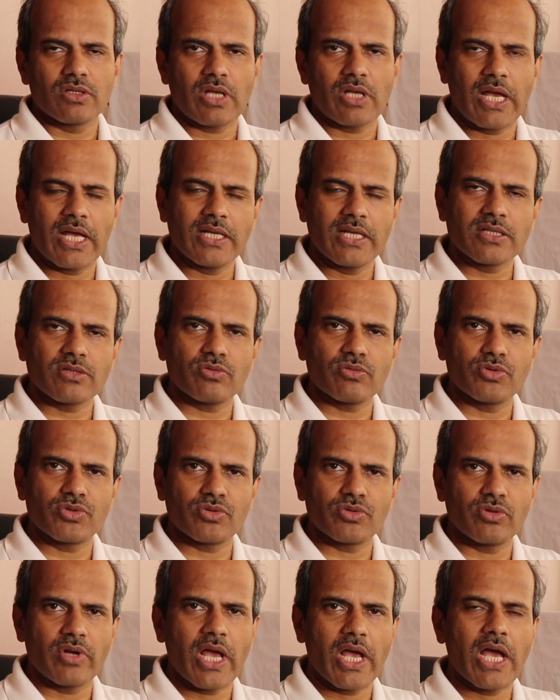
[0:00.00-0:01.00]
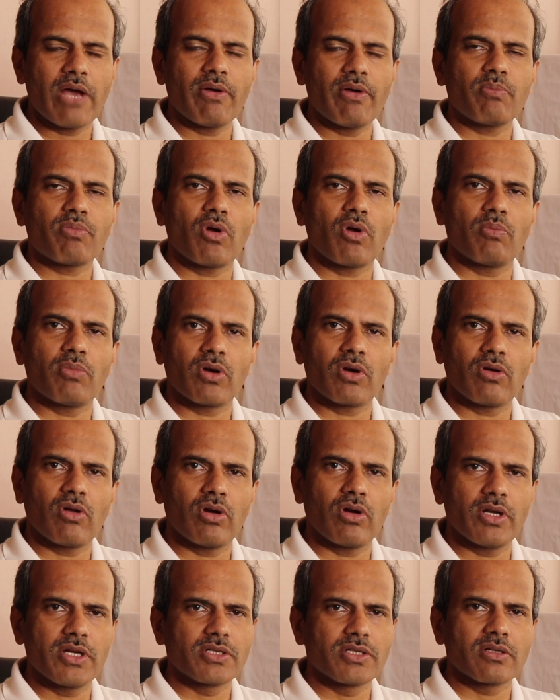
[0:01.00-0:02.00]
Hence we should have a proper
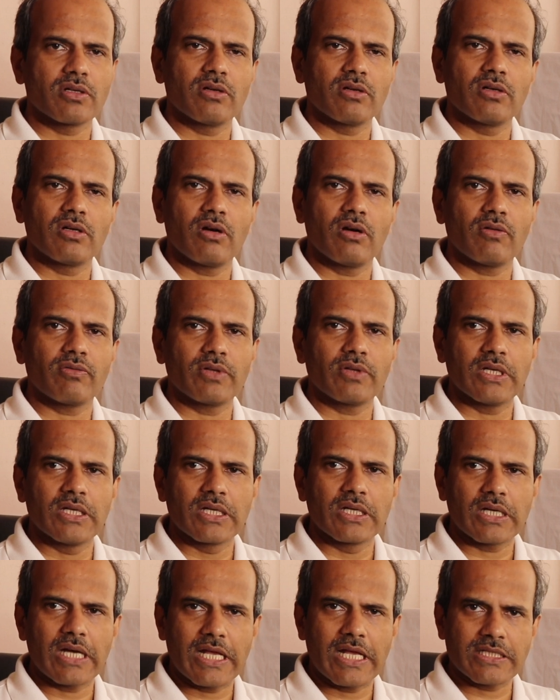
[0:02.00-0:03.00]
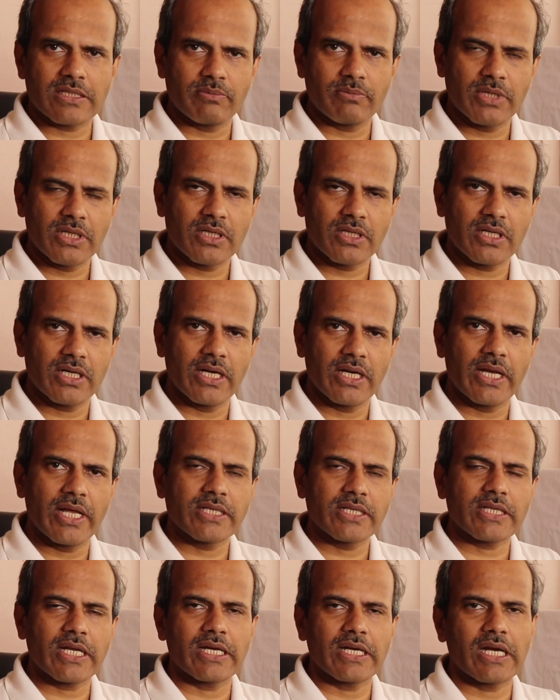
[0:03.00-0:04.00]
knowledge of the glycemic
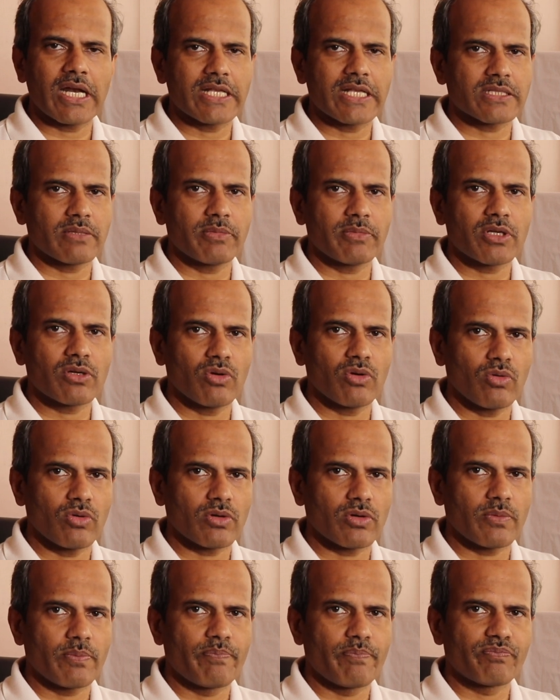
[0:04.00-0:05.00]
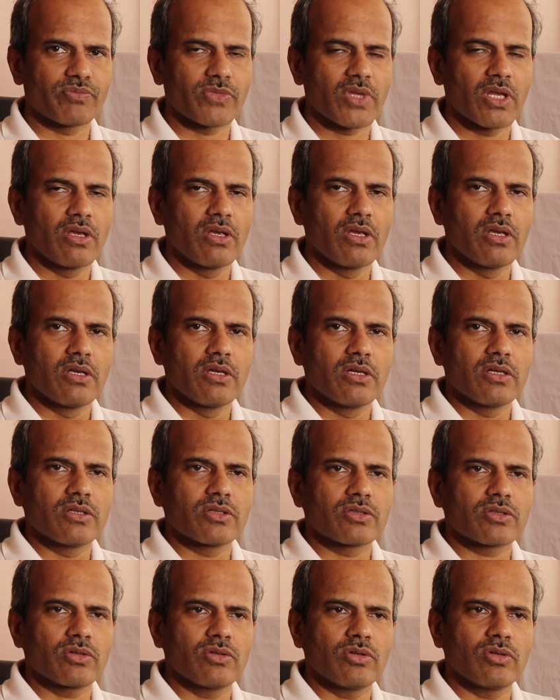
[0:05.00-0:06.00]
index and glycemic load.
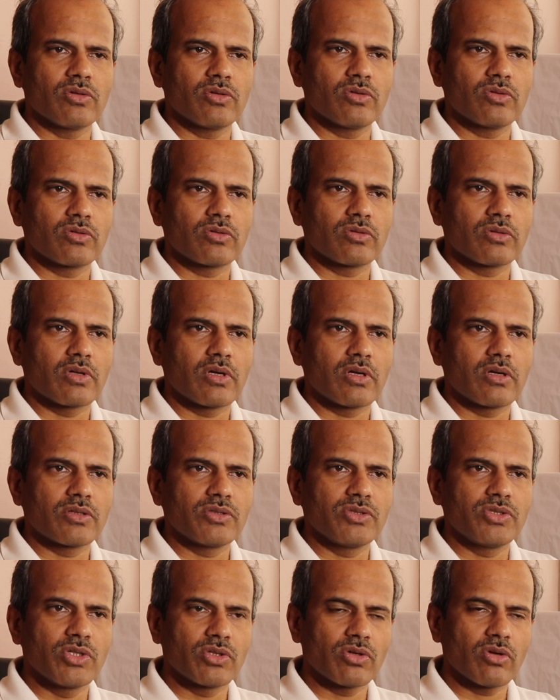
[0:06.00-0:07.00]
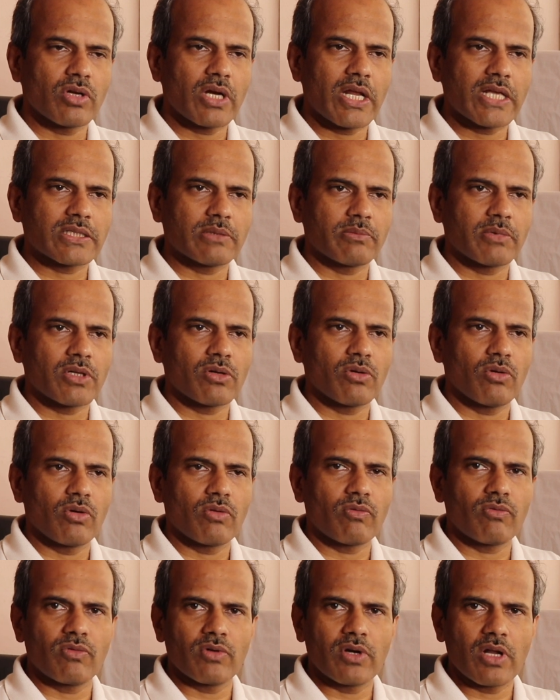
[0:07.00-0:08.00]
So zero glycemic
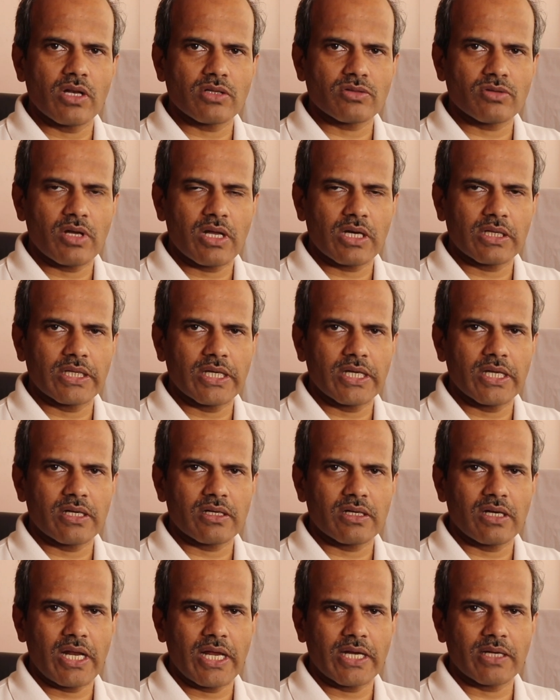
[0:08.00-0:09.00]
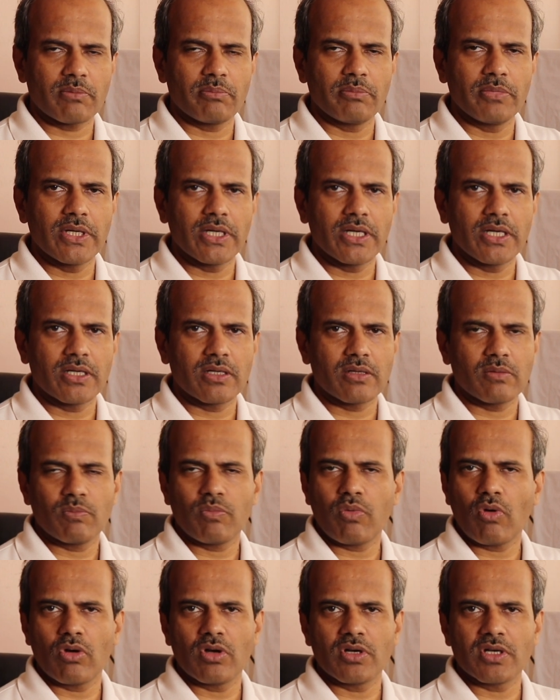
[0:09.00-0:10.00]
load food also are there, like meat,
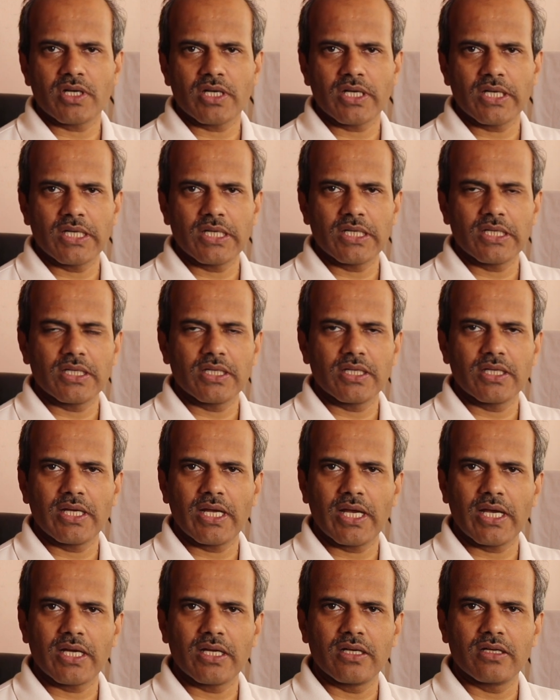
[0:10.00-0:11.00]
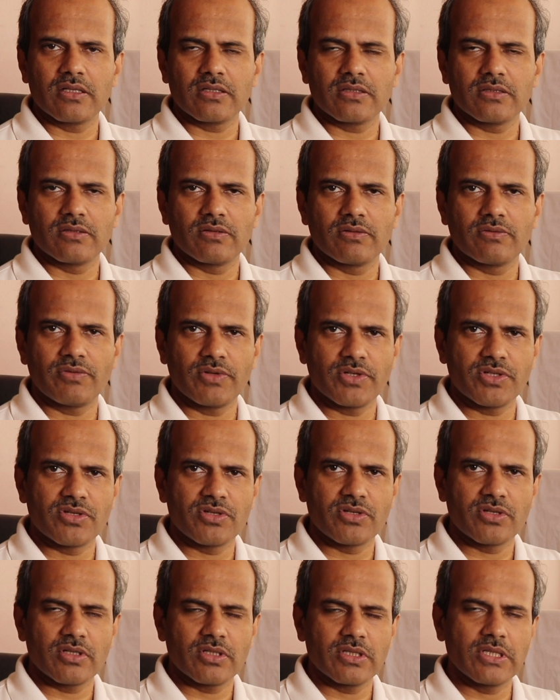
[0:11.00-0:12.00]
poultry, egg,
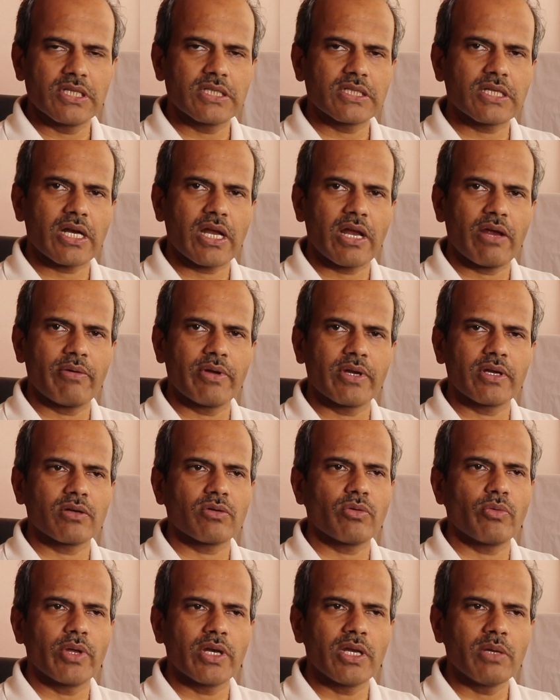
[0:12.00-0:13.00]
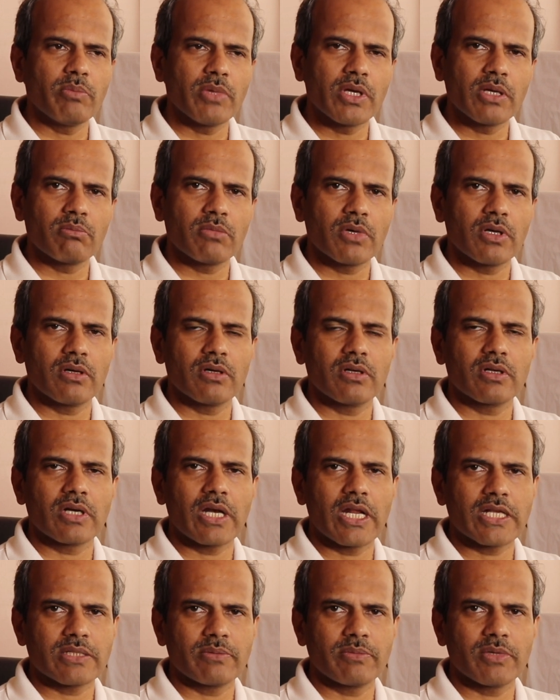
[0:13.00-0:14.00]
fish, these are having very minimal
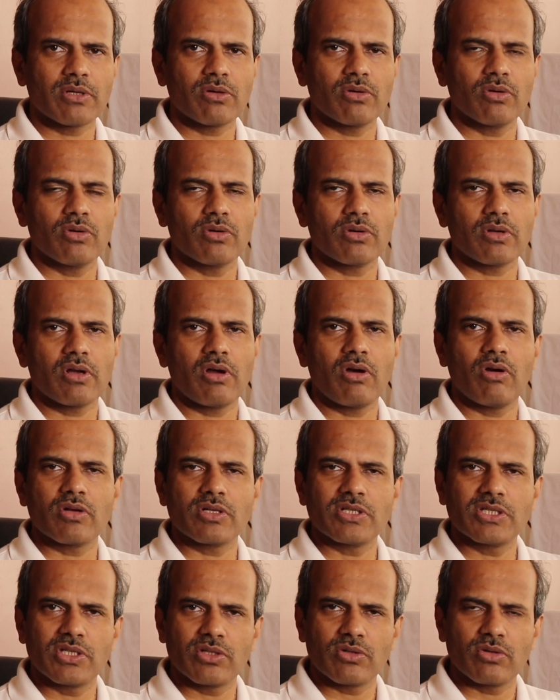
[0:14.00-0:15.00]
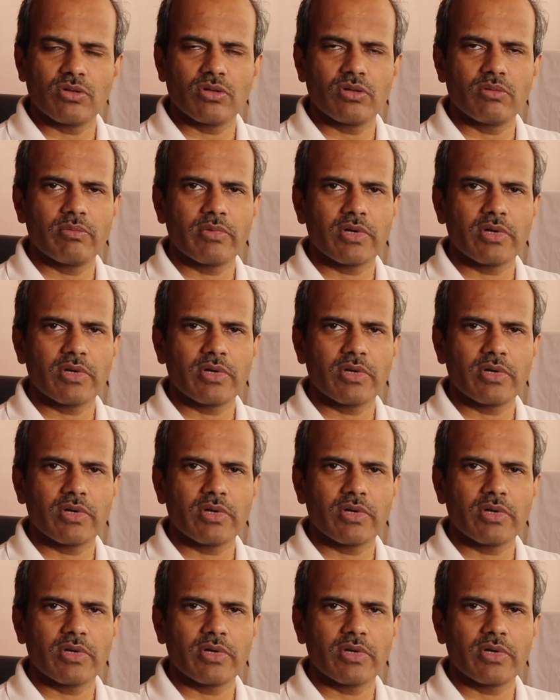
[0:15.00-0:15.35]
glycemic load or zero